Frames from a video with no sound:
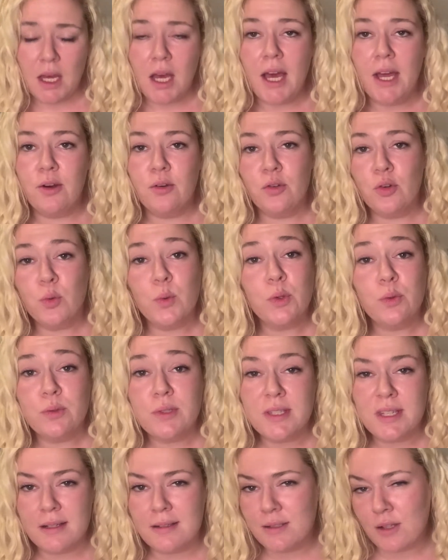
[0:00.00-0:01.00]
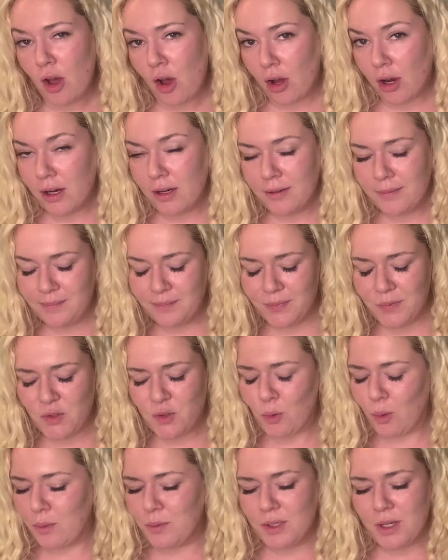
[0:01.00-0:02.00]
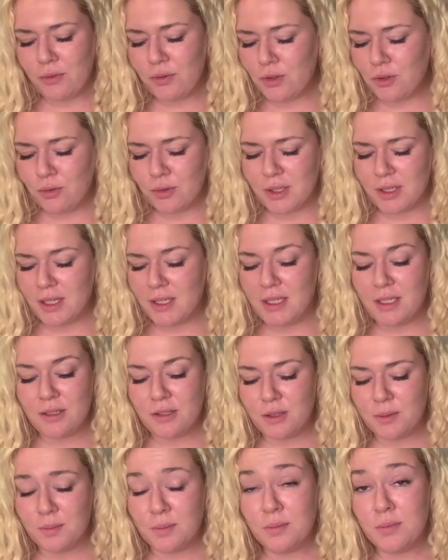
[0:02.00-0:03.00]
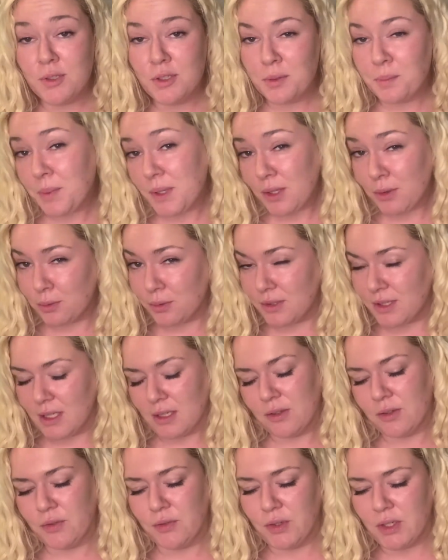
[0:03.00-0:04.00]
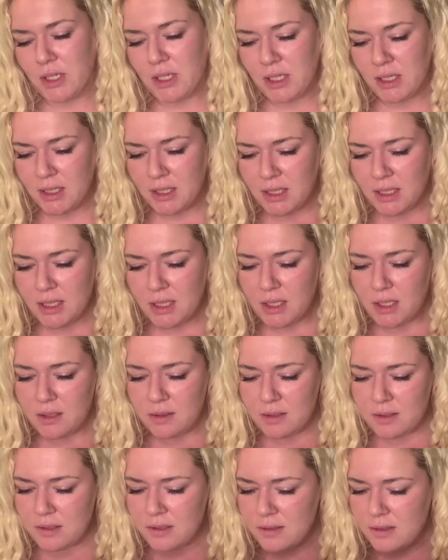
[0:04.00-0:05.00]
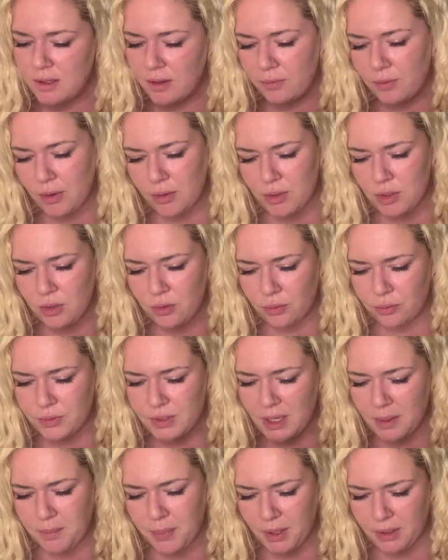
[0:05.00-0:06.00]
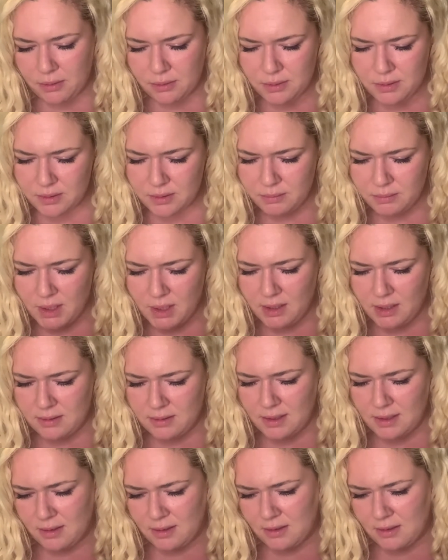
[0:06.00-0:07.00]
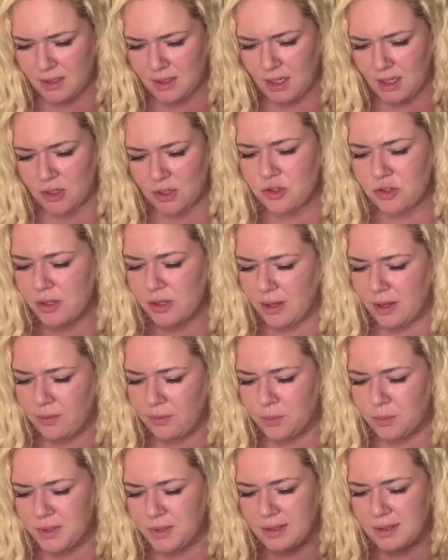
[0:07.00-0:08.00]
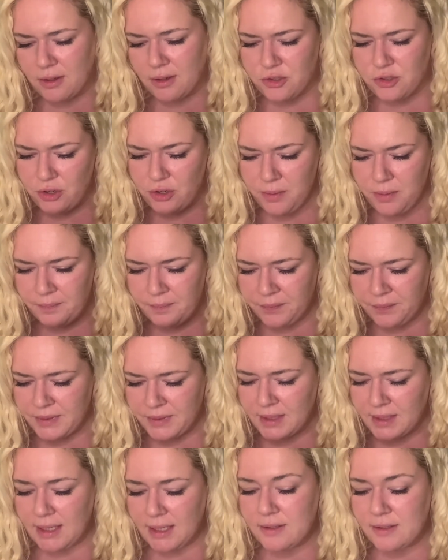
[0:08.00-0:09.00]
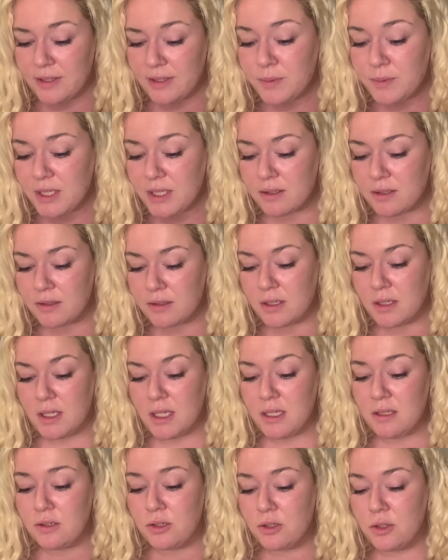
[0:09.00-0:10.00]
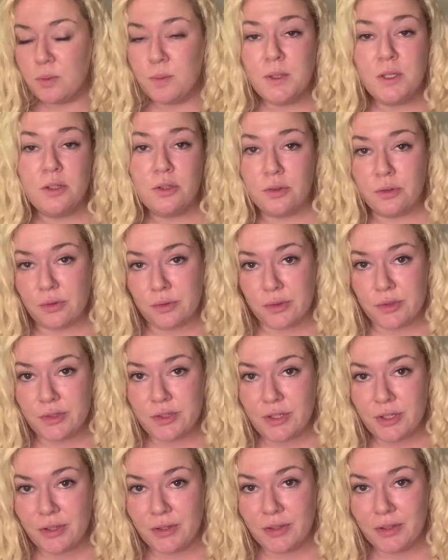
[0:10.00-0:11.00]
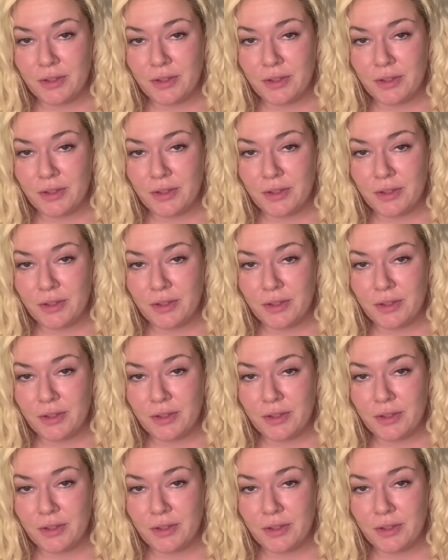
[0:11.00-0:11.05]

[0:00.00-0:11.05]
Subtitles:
I don't know what those things are. So I would never know that I needed them to be those things free. This is a value of £10 and it says it's an entry level massager. It seems like it doesn't need to be used